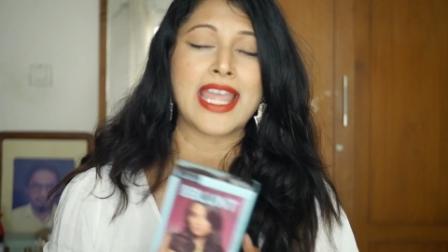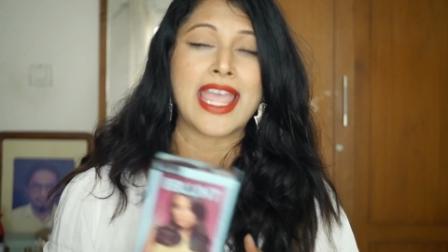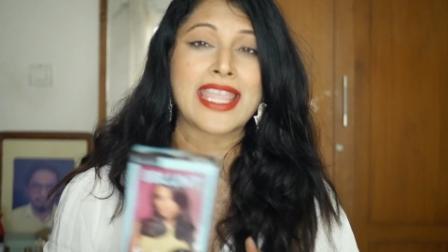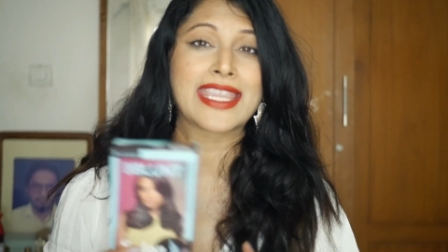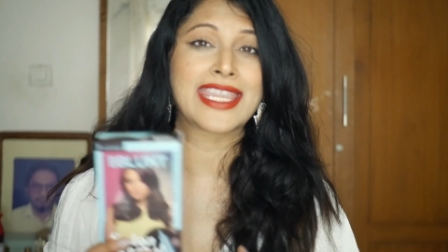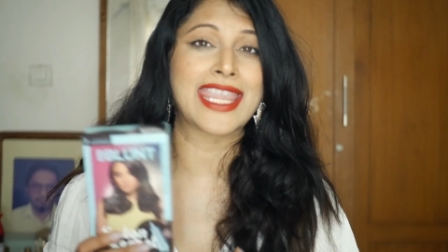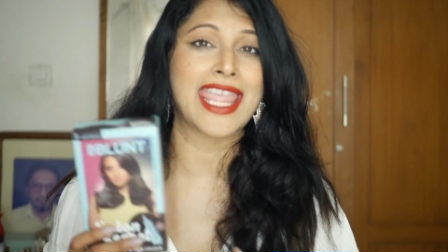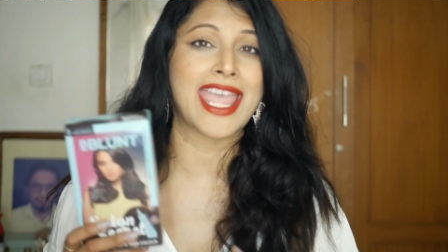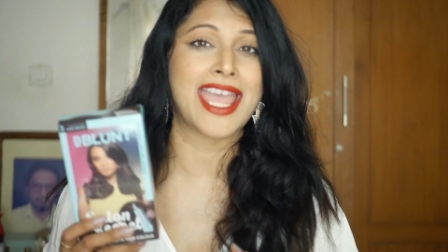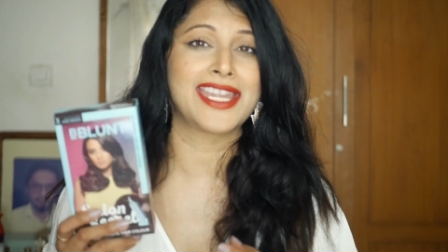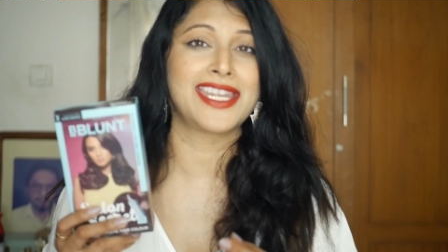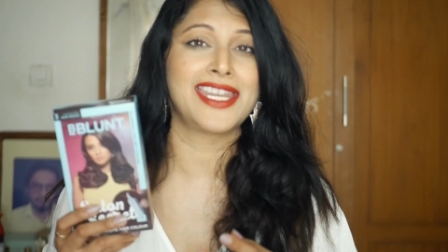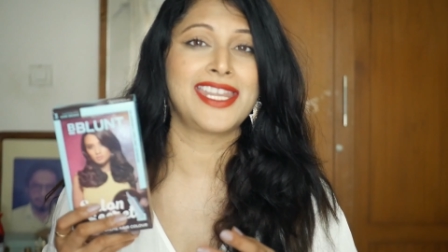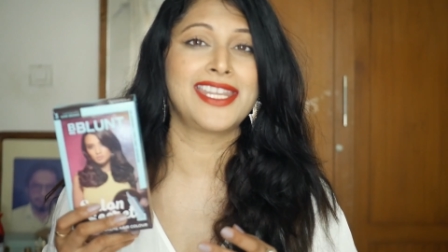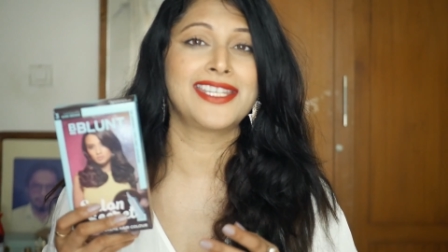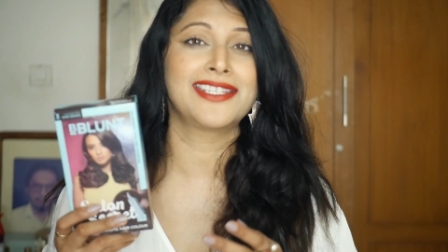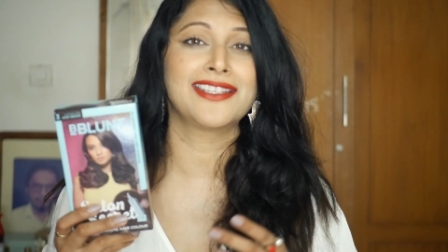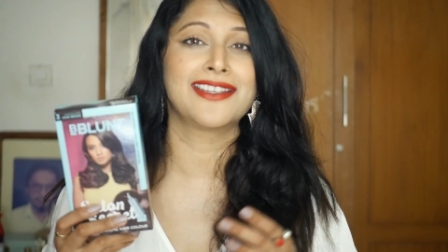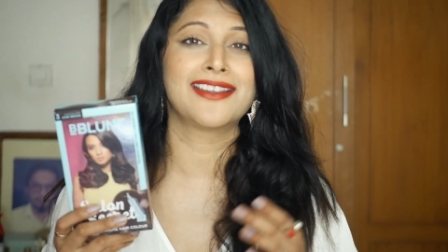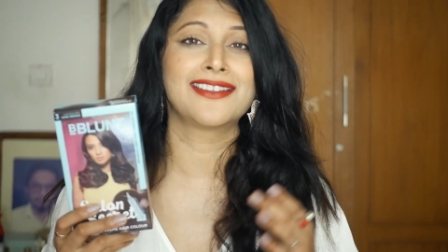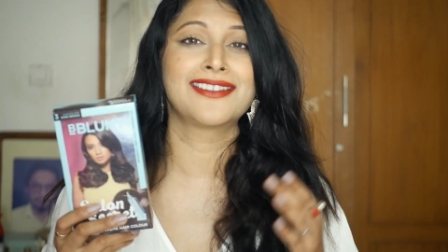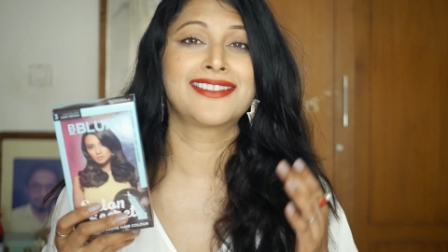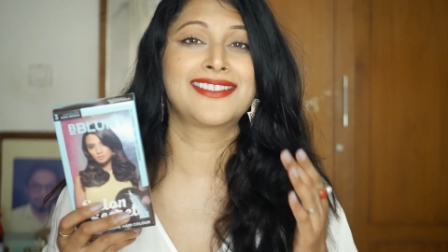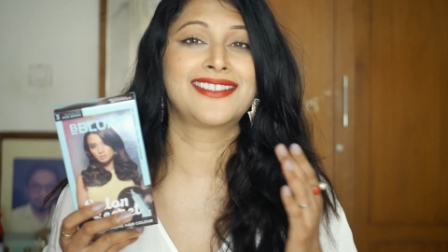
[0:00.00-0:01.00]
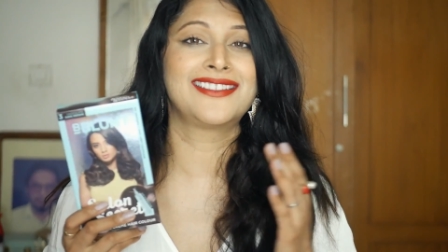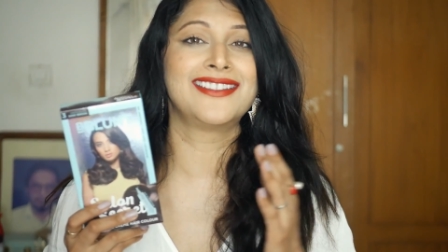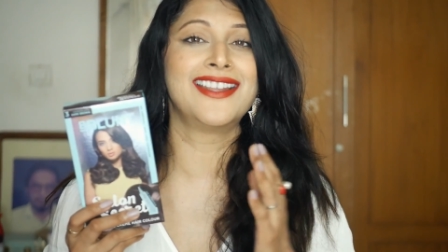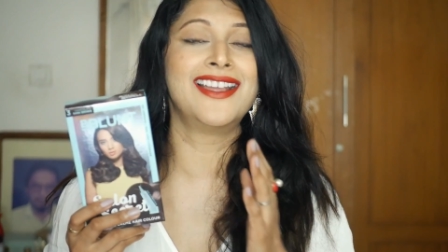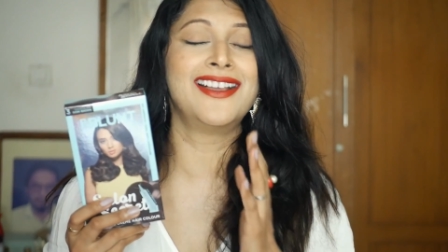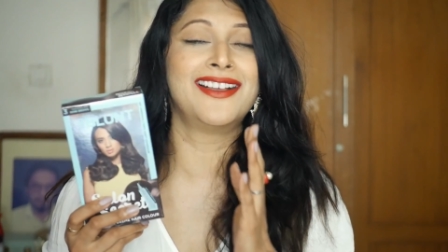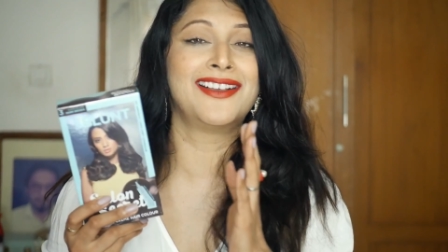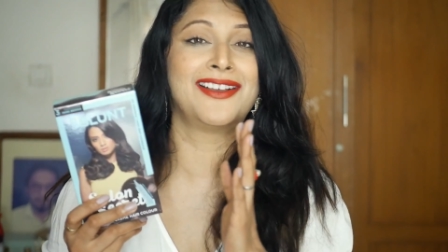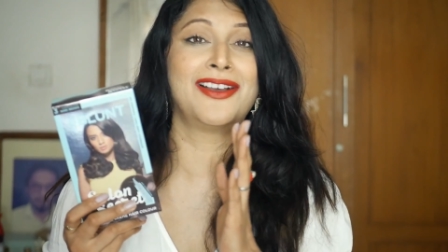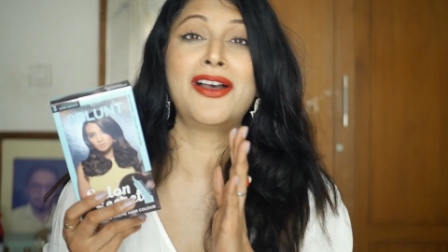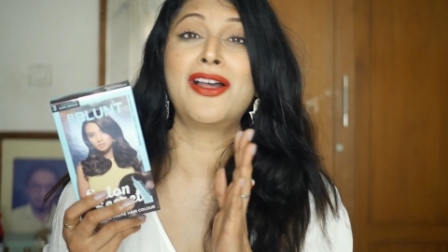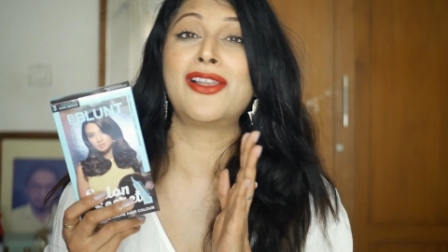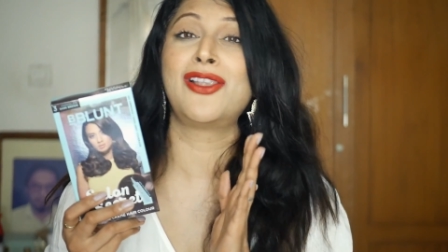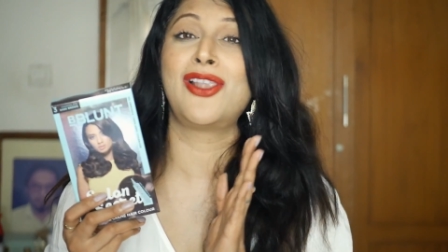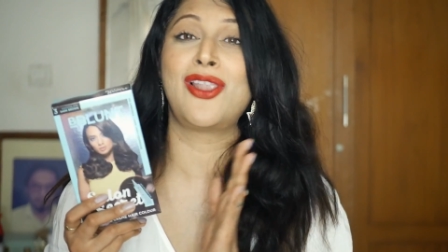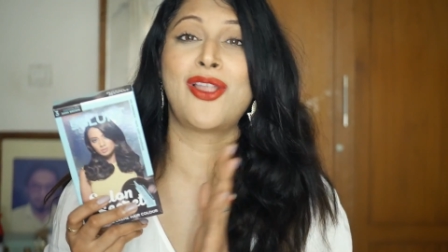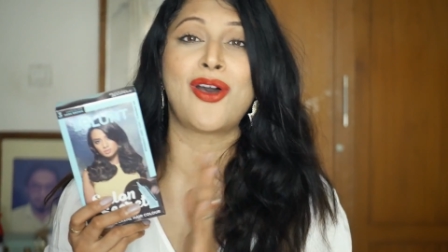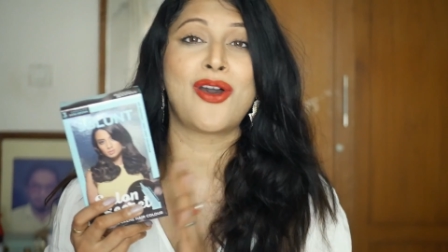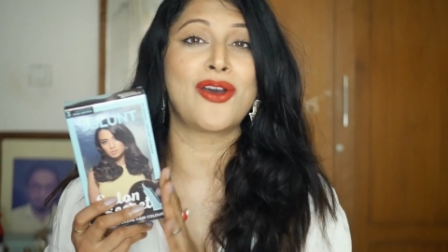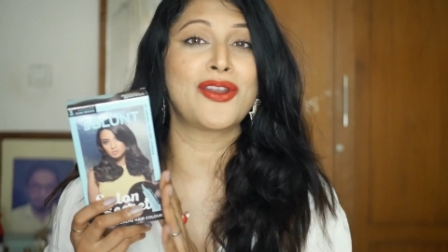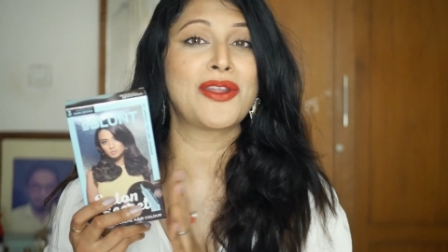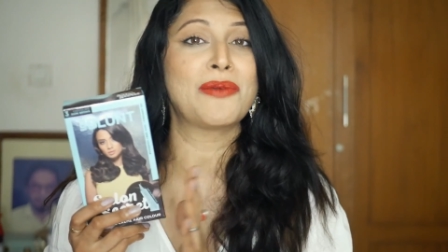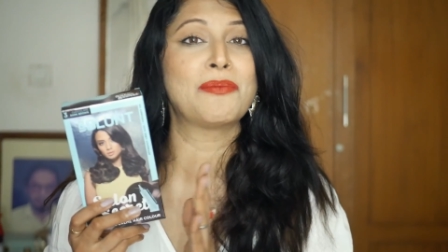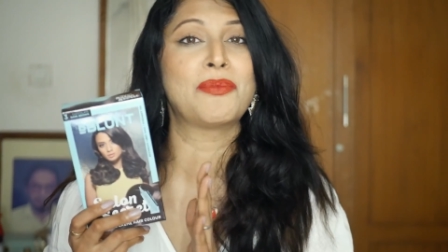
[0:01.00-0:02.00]
I carried a
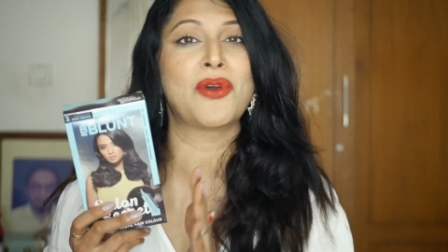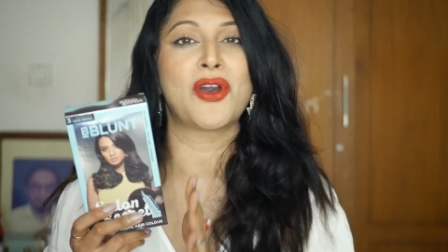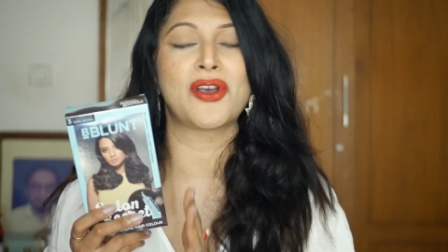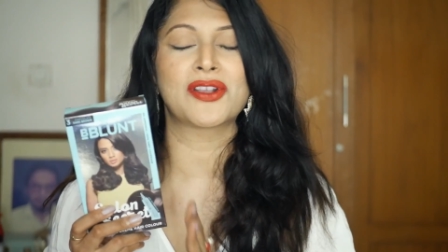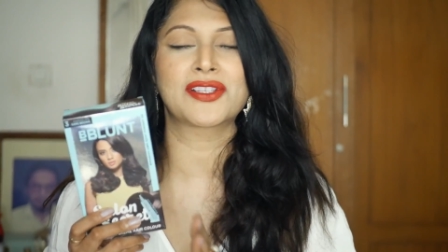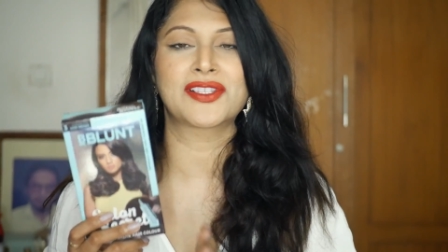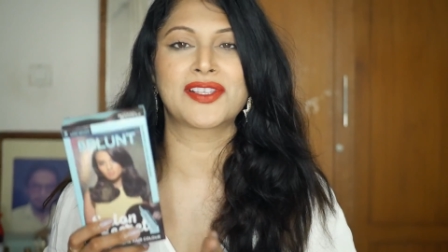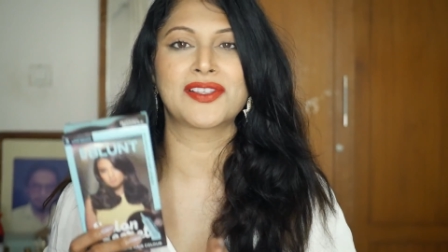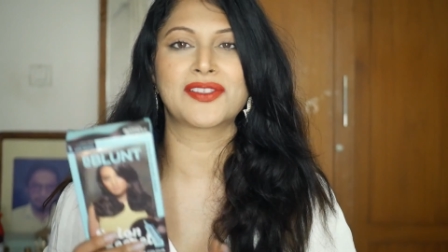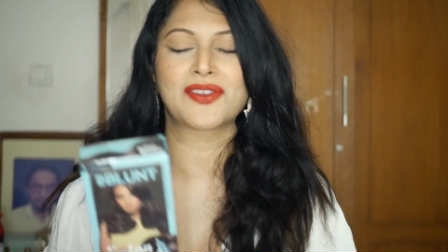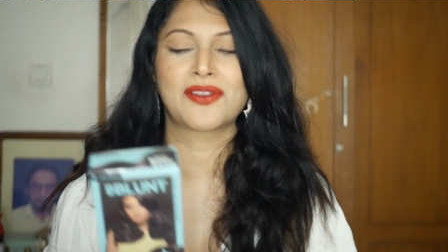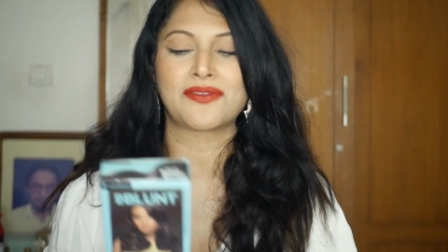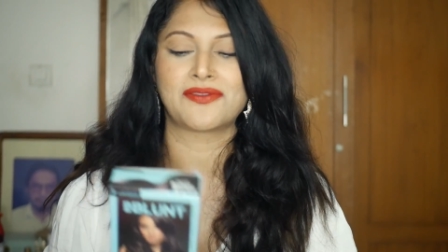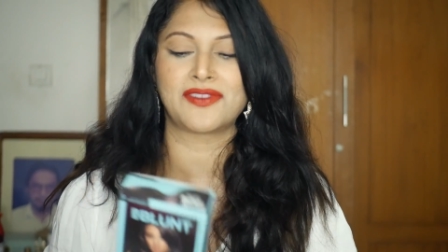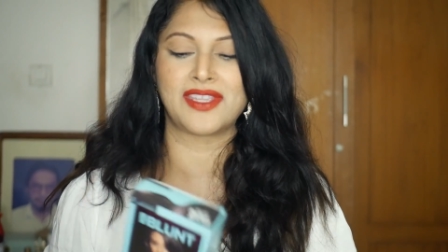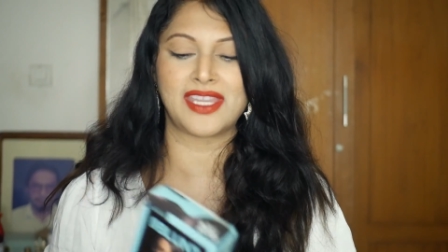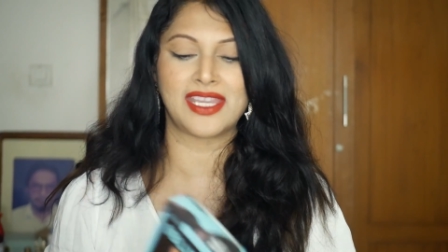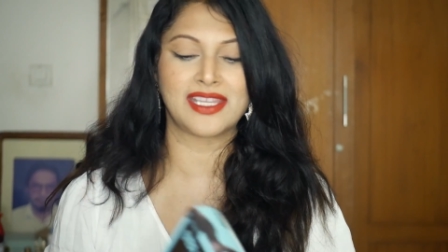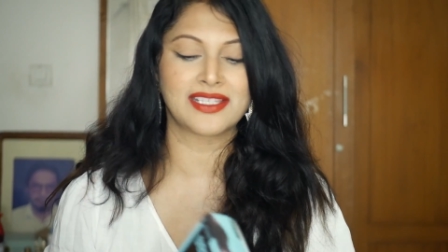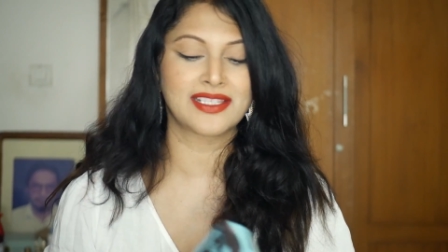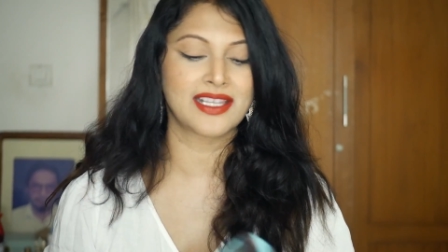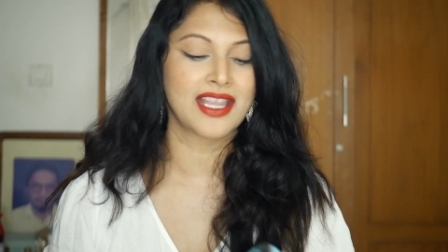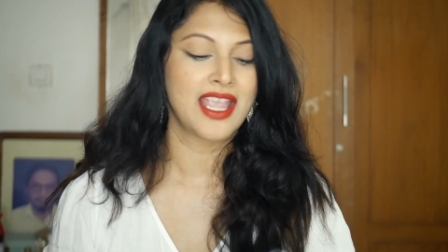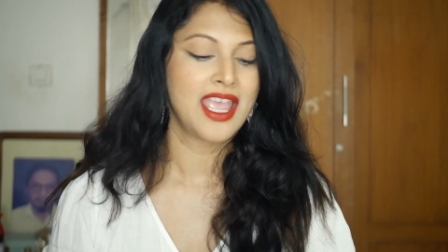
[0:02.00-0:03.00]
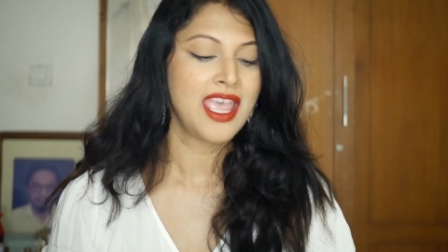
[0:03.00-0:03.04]
lot of boxes of these.